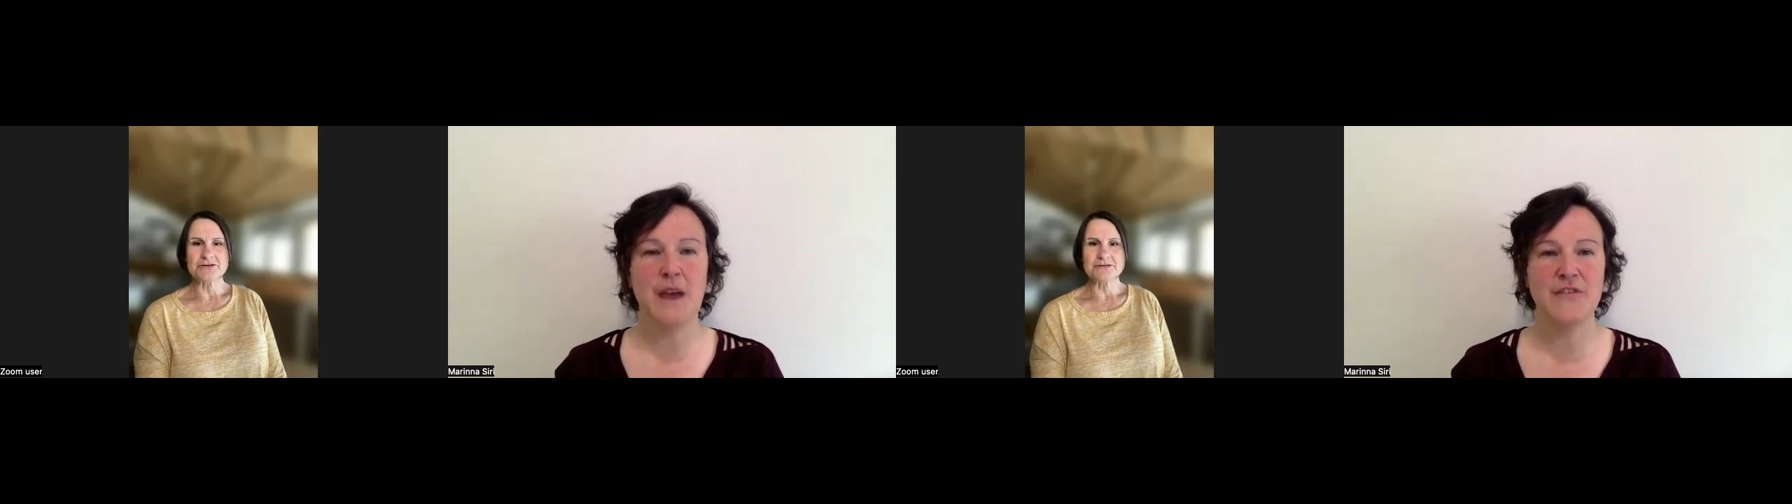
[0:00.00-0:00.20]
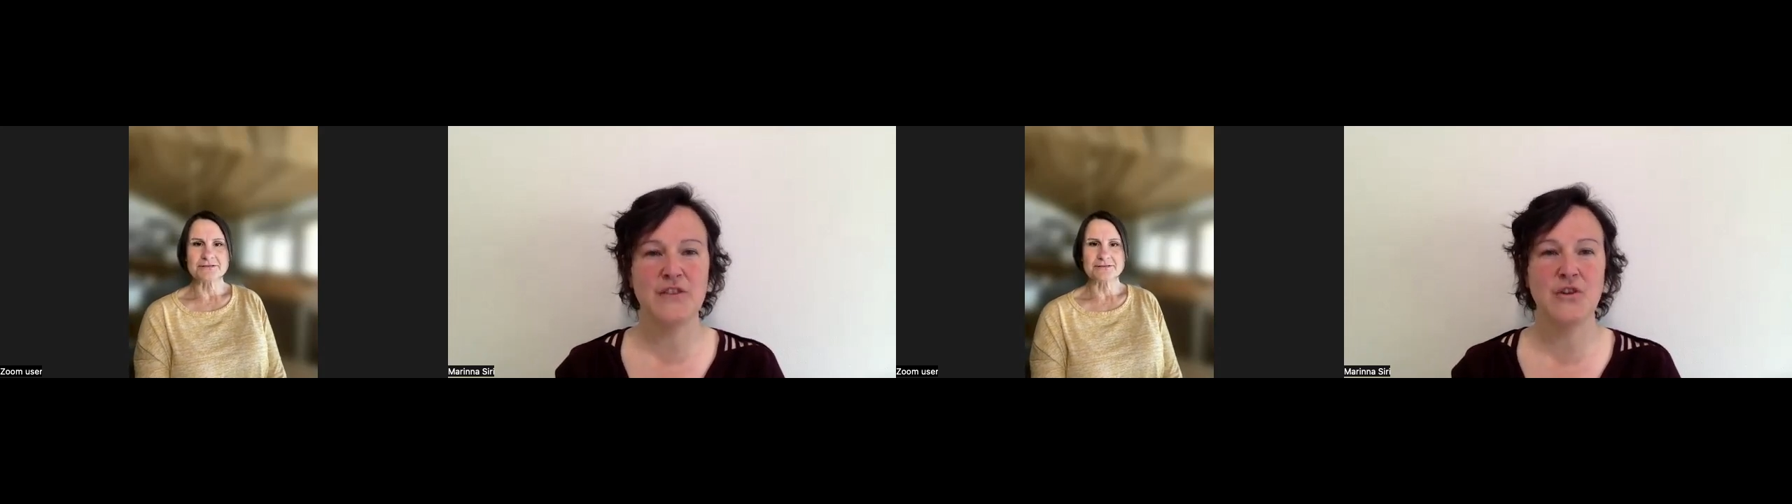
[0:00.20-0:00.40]

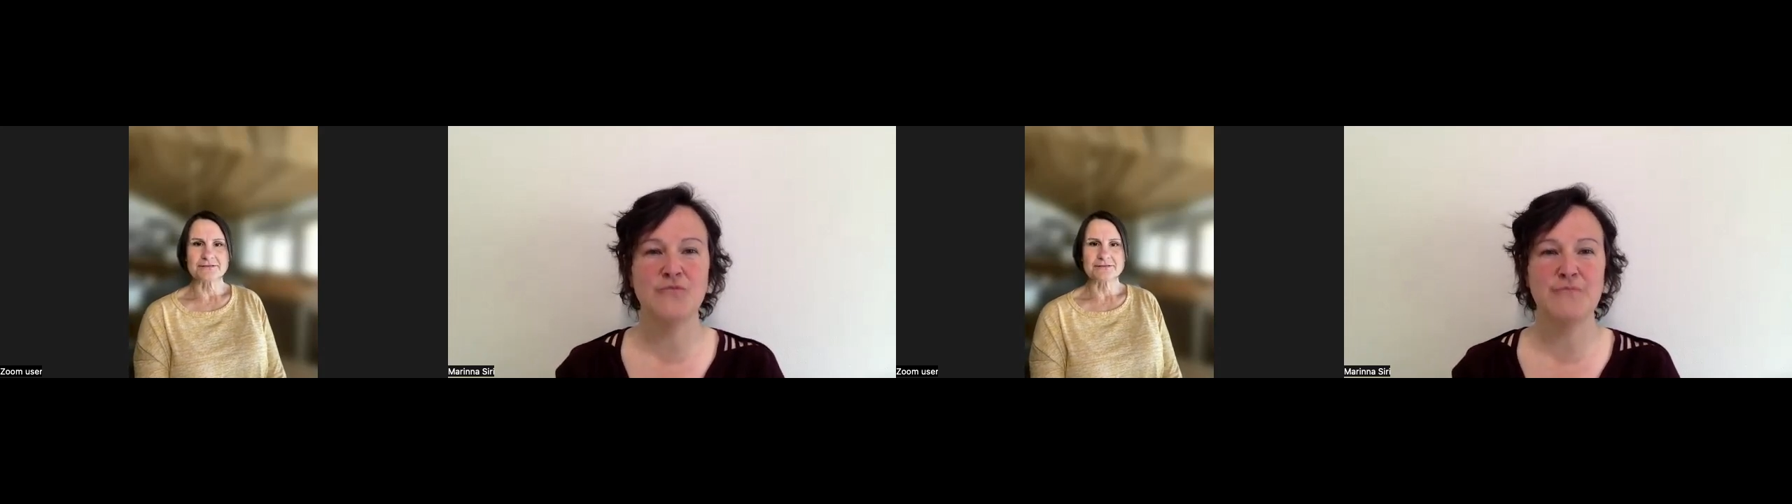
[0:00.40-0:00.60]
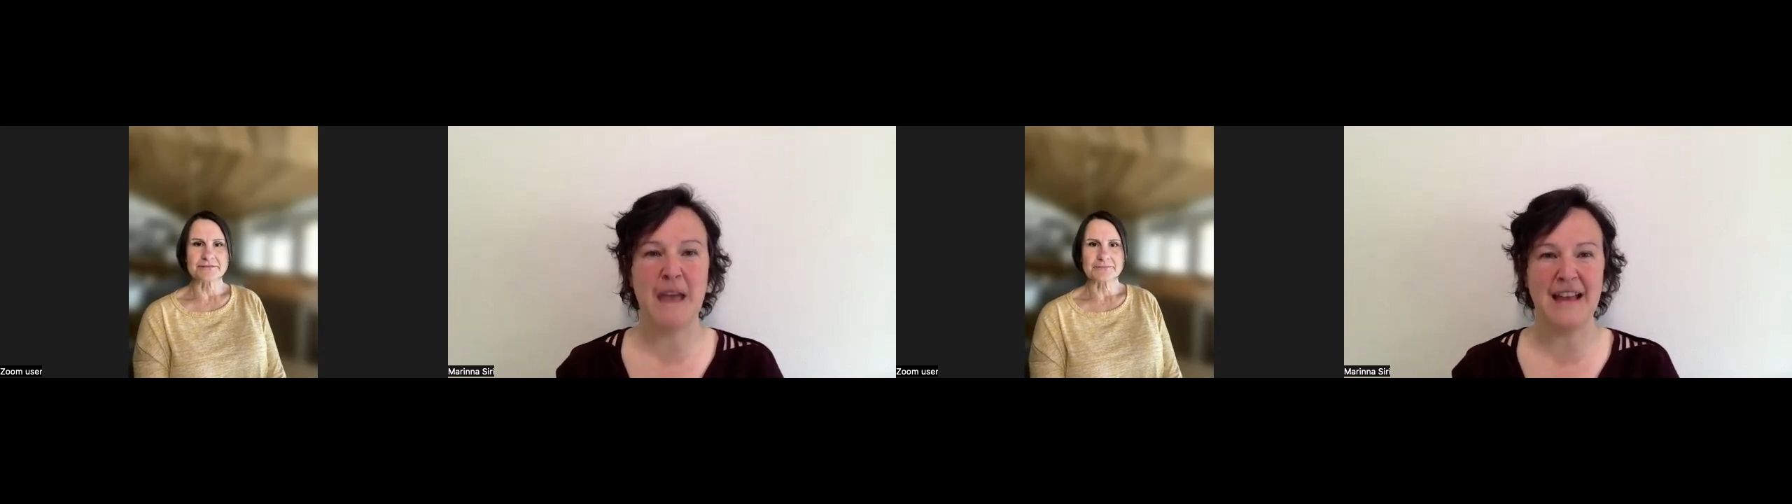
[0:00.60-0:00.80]
have your
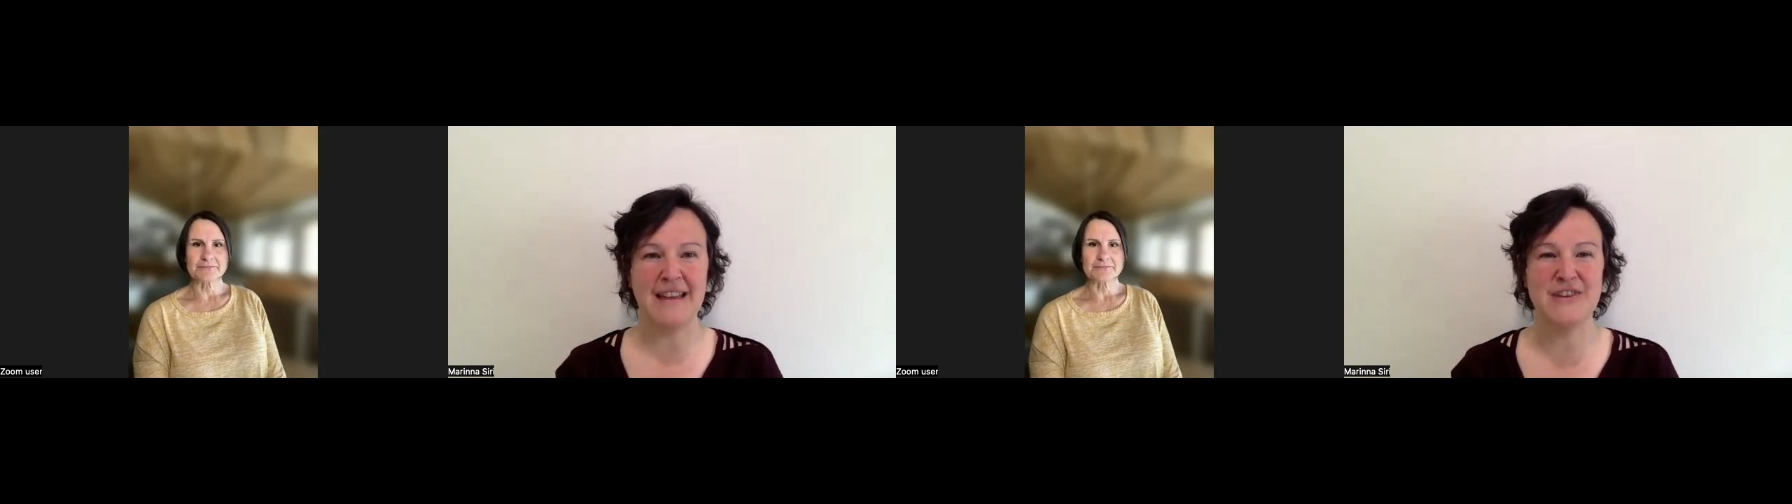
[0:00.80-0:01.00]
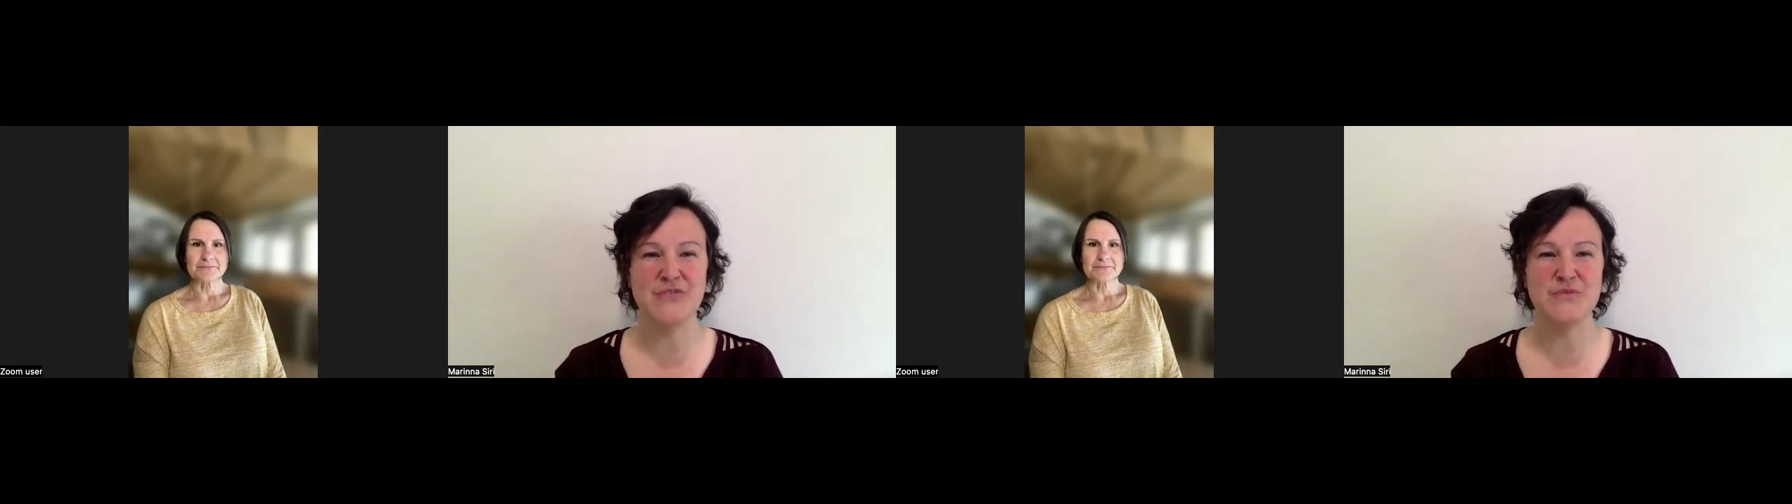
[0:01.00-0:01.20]
own back
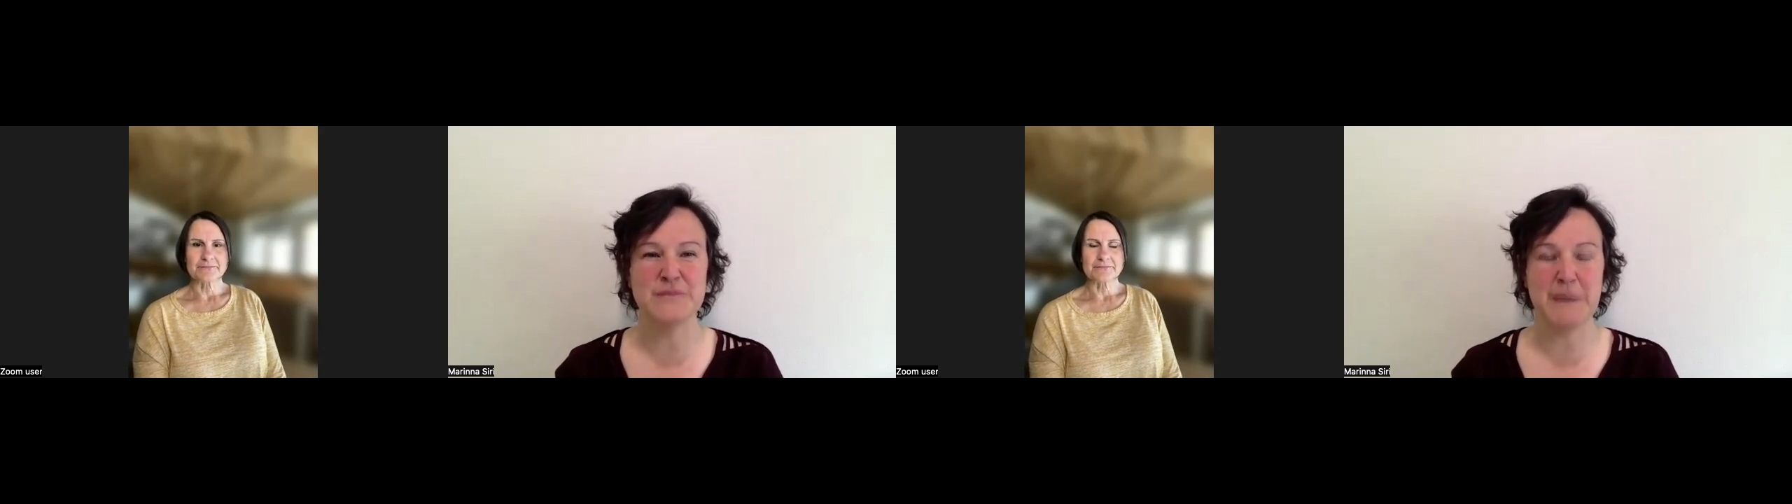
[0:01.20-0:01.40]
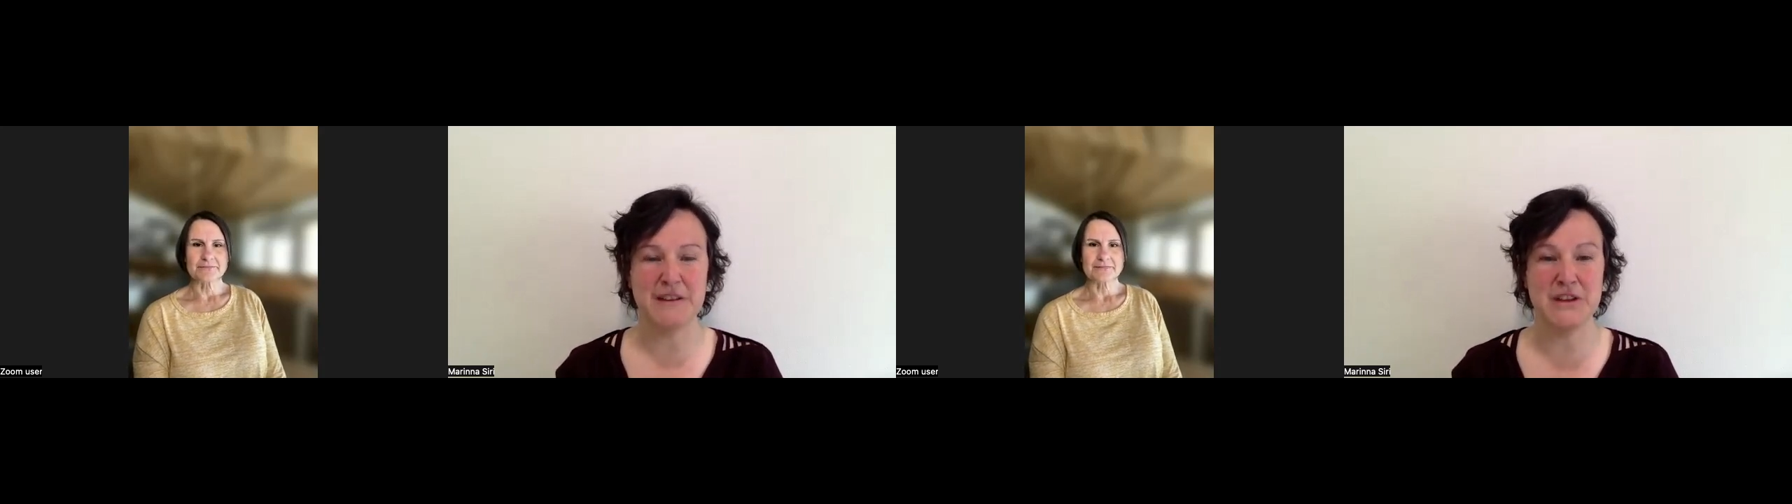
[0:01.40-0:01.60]
and you're
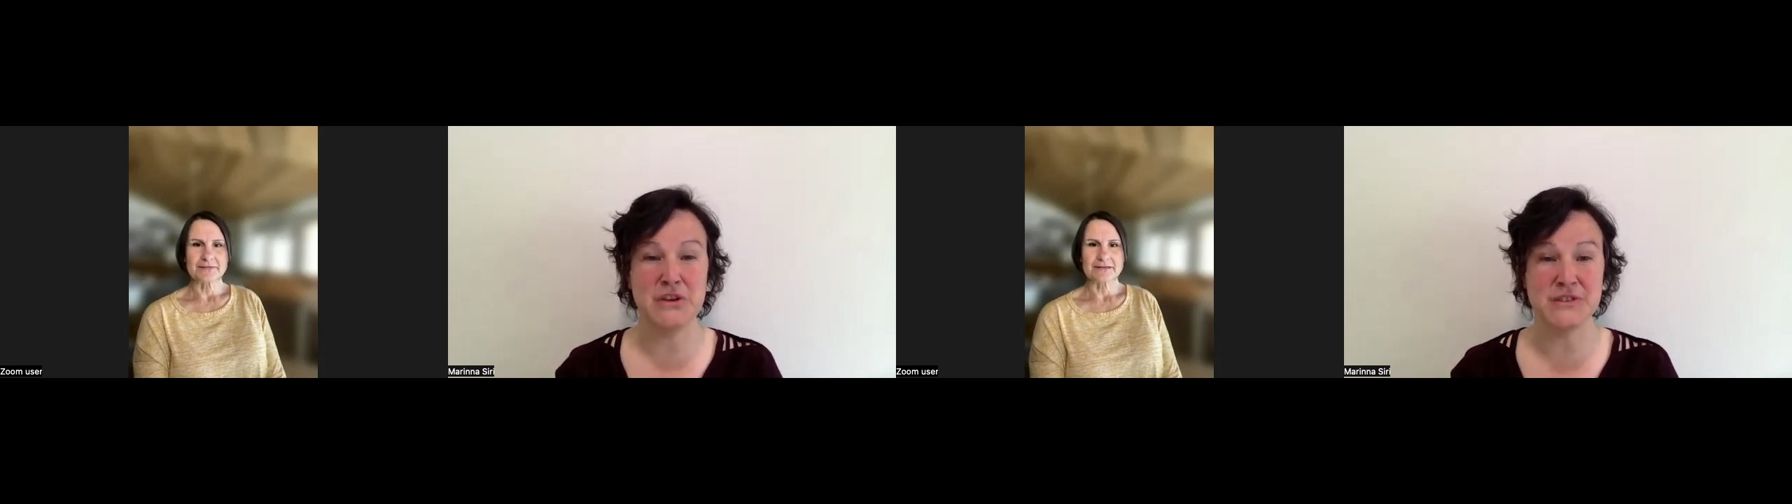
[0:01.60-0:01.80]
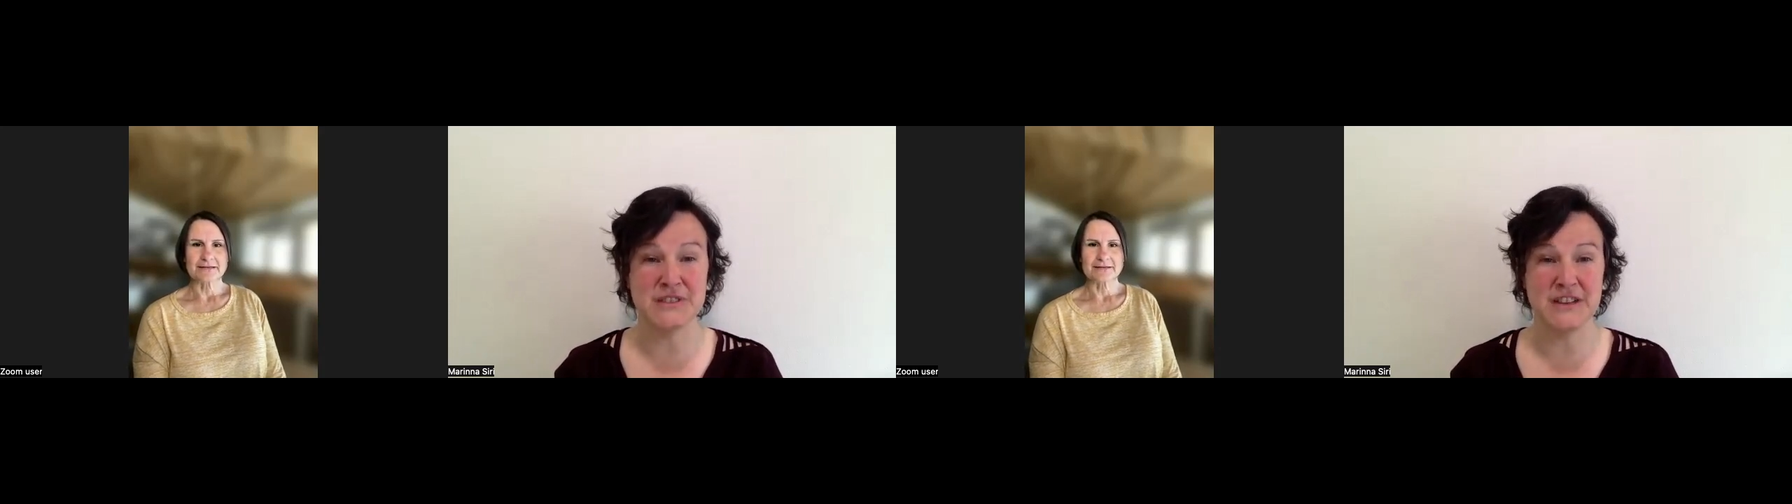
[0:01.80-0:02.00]
respecting
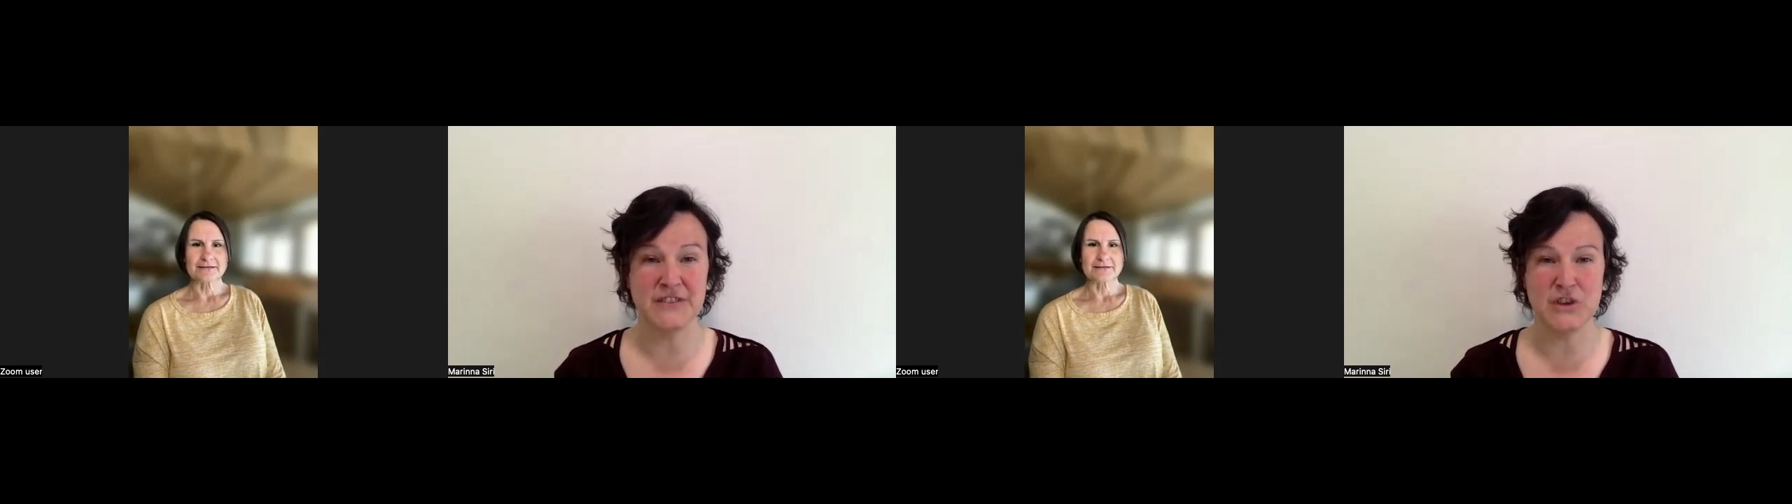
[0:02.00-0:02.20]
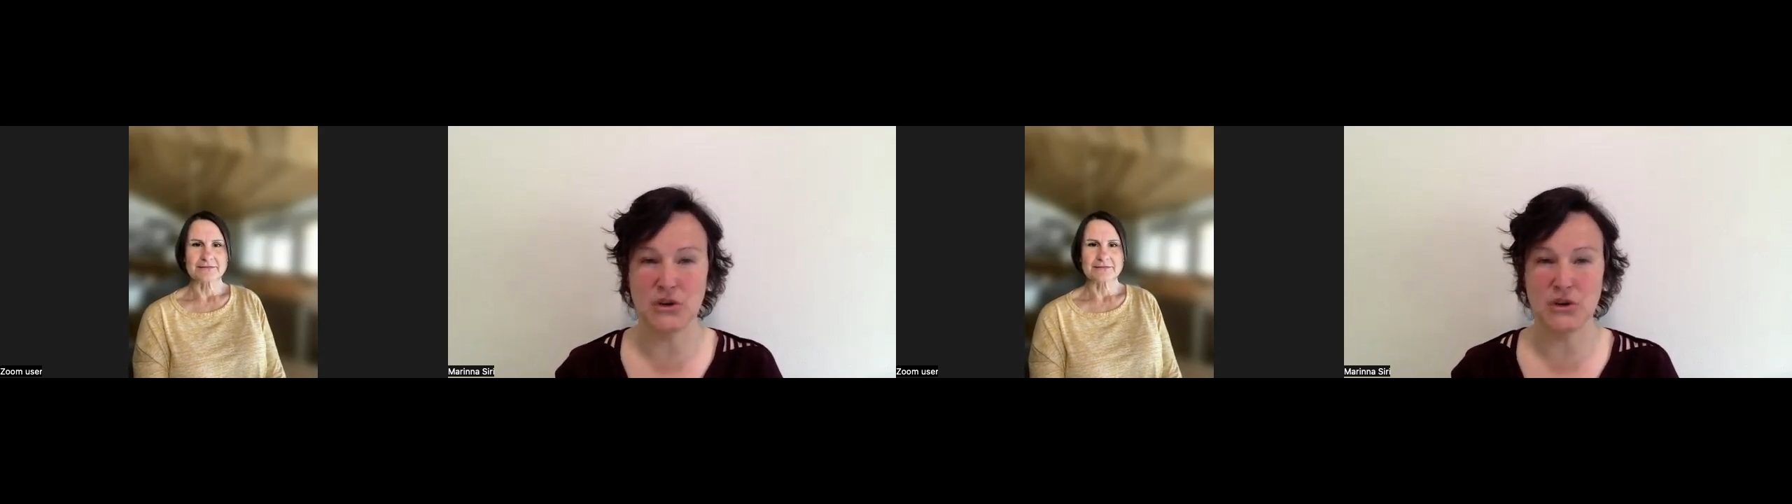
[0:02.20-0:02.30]
yourself and